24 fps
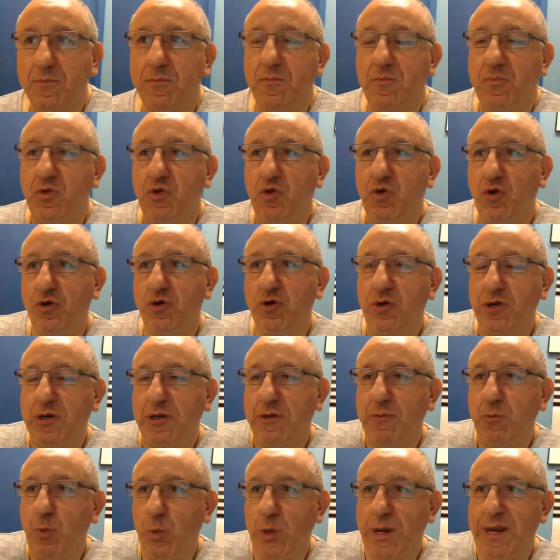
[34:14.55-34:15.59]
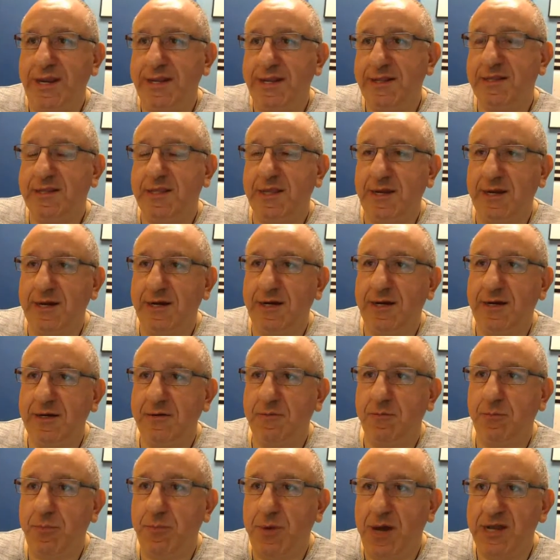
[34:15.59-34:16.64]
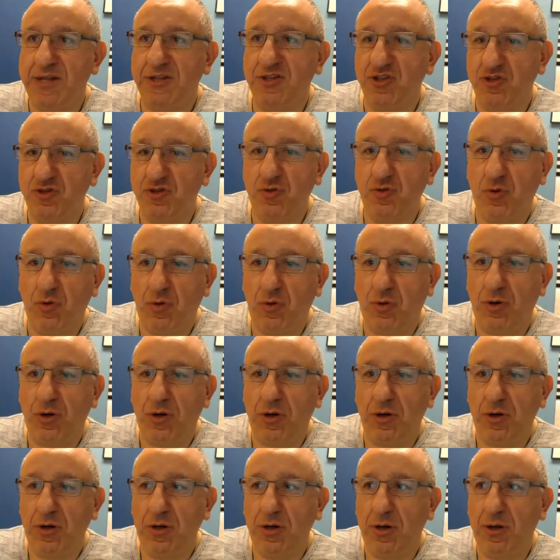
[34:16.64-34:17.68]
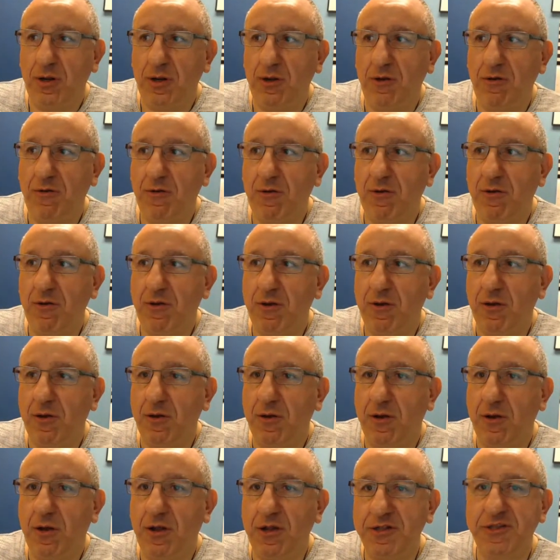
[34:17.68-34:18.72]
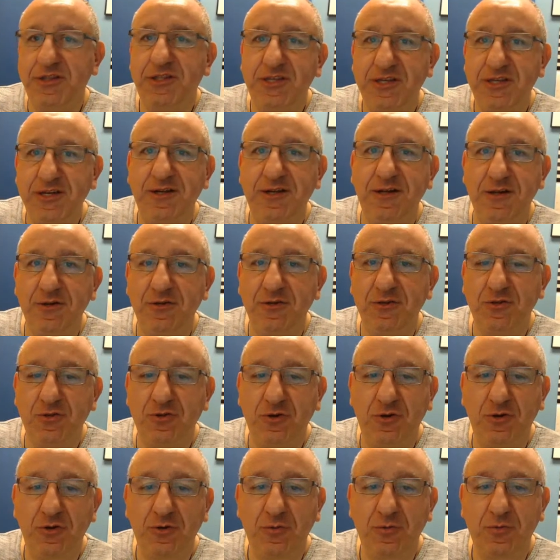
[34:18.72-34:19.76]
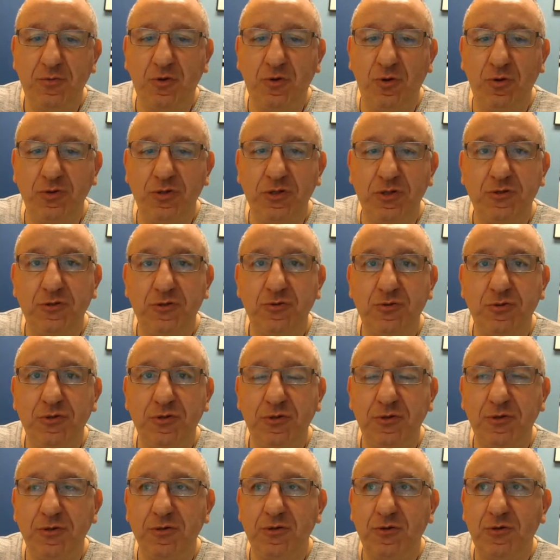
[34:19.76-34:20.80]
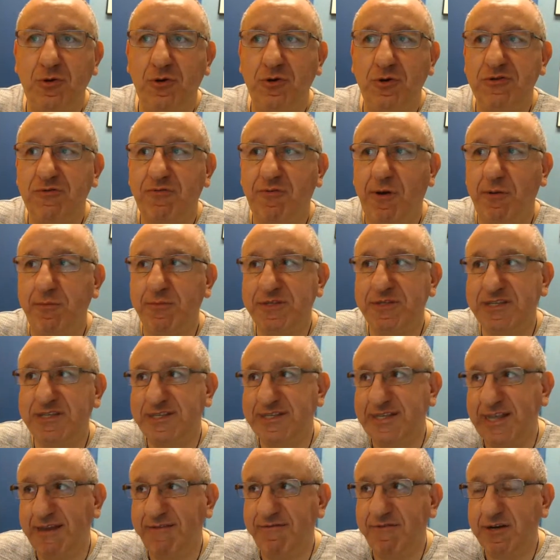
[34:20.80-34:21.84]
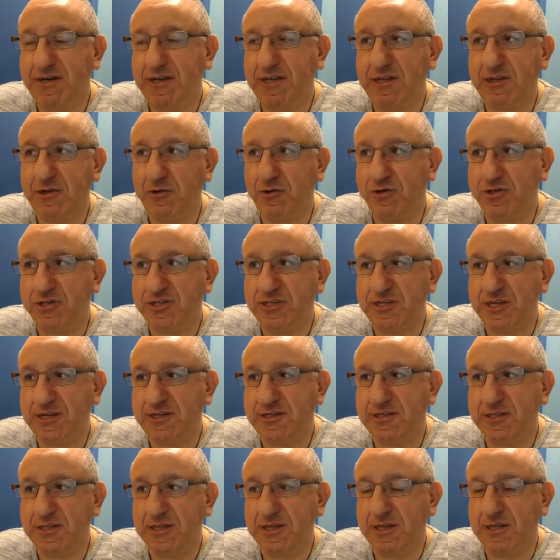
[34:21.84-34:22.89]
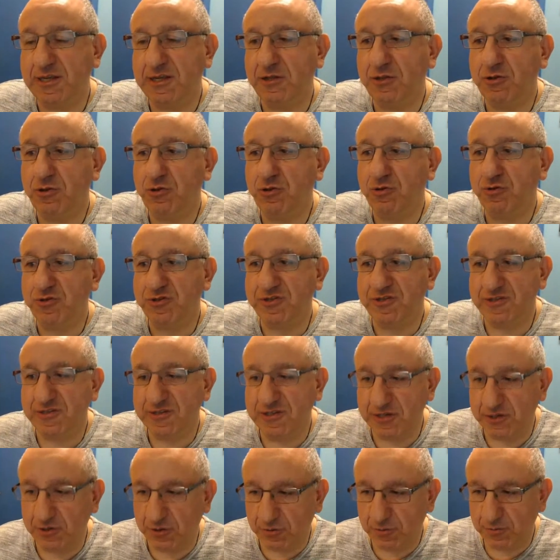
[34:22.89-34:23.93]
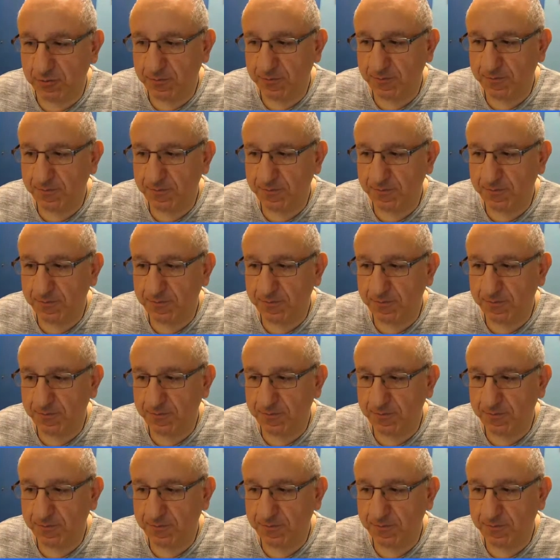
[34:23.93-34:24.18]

you're going to wait there by the door until your golden doodle goes from 70 or 60 to zero.